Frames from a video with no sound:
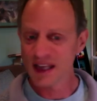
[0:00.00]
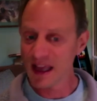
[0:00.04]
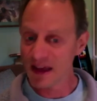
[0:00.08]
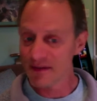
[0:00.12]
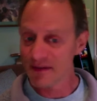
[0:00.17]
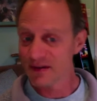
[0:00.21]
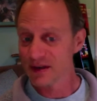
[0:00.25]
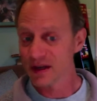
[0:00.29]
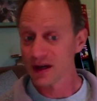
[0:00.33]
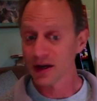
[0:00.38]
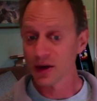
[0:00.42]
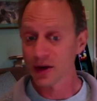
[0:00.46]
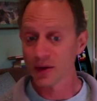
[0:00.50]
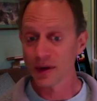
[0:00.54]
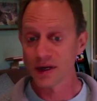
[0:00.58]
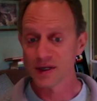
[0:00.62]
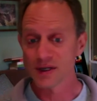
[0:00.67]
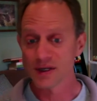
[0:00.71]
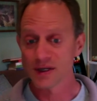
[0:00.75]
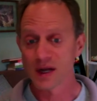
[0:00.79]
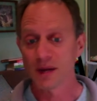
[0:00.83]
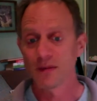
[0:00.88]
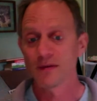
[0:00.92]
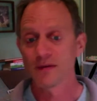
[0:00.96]
haven't done a great
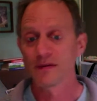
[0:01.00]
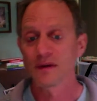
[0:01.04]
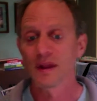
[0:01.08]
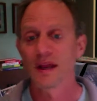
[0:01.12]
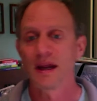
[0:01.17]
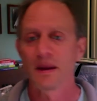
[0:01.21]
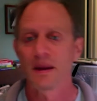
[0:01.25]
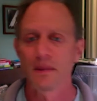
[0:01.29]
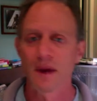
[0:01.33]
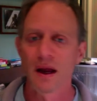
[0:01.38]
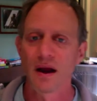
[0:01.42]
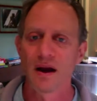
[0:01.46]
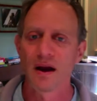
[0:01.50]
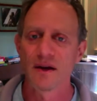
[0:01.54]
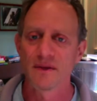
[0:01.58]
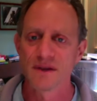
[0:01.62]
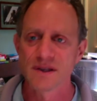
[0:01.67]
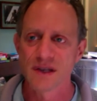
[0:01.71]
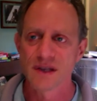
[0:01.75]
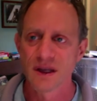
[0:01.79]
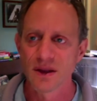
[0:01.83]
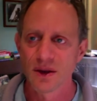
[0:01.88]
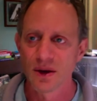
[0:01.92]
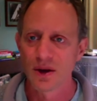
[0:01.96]
job of cleaning my office
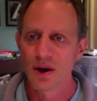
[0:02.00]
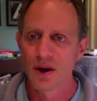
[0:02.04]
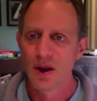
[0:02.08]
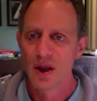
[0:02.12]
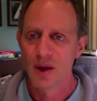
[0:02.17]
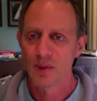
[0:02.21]
either,